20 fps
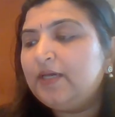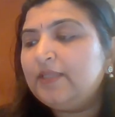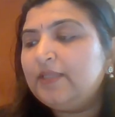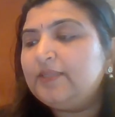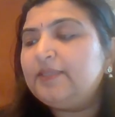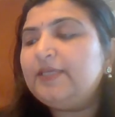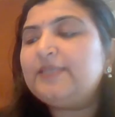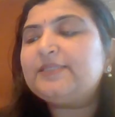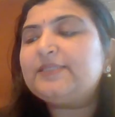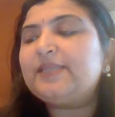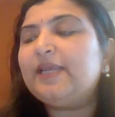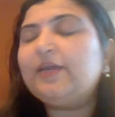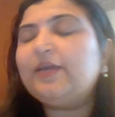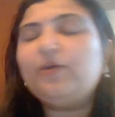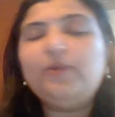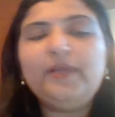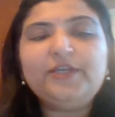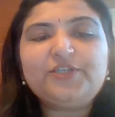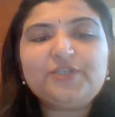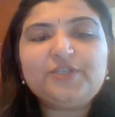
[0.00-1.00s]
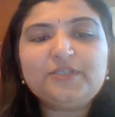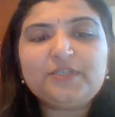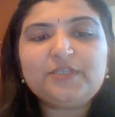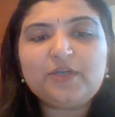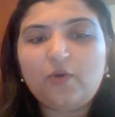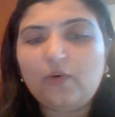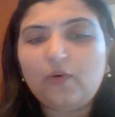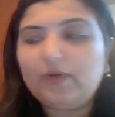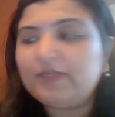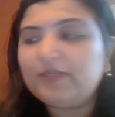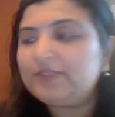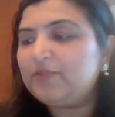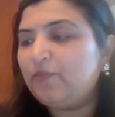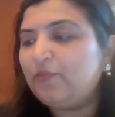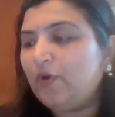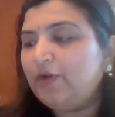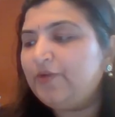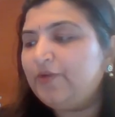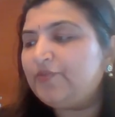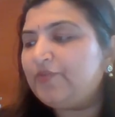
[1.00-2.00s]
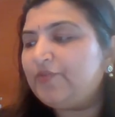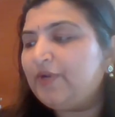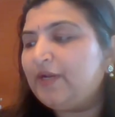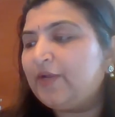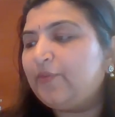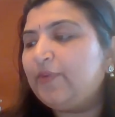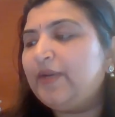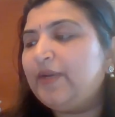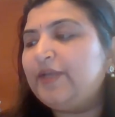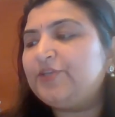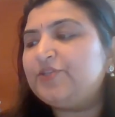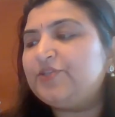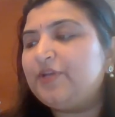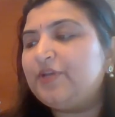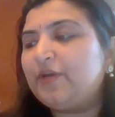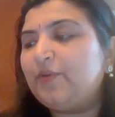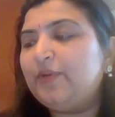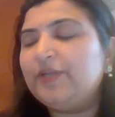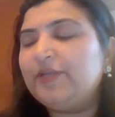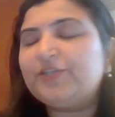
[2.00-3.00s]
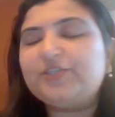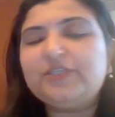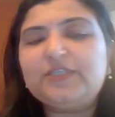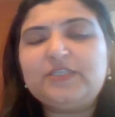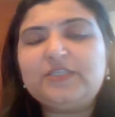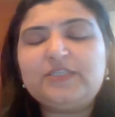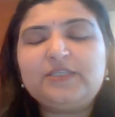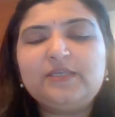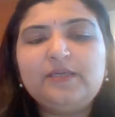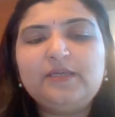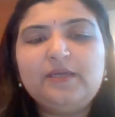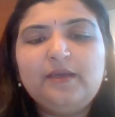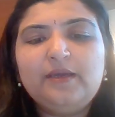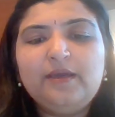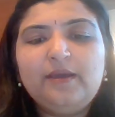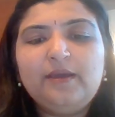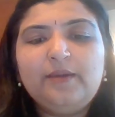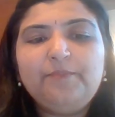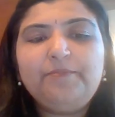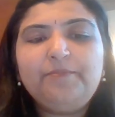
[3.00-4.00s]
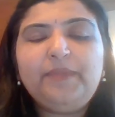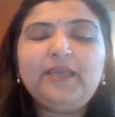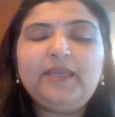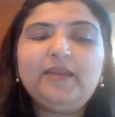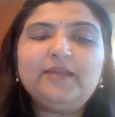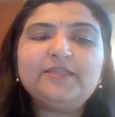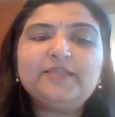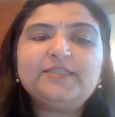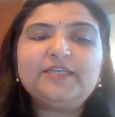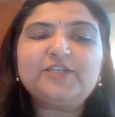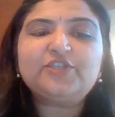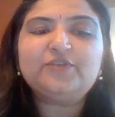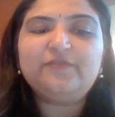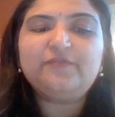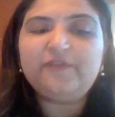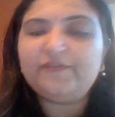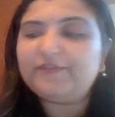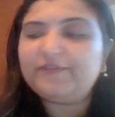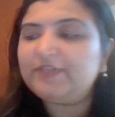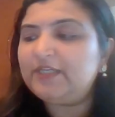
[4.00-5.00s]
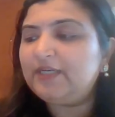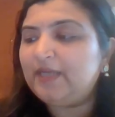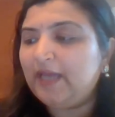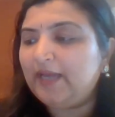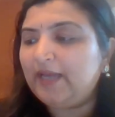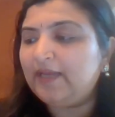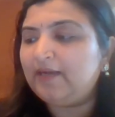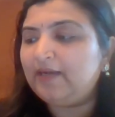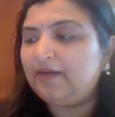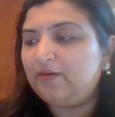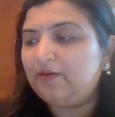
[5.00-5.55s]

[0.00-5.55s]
These regulations are called as the Voluntary Liquidation Regulations, made under Section 59,